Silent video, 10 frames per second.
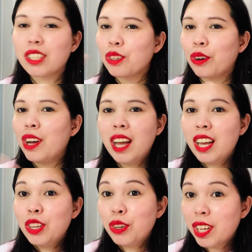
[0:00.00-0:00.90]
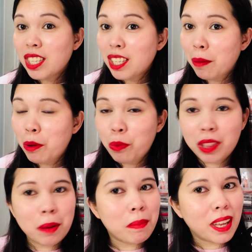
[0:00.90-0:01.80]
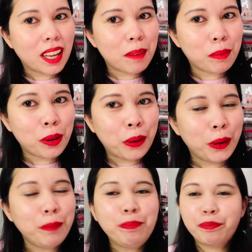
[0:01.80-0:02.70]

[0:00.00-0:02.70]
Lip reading: so you can see me with the makeup on.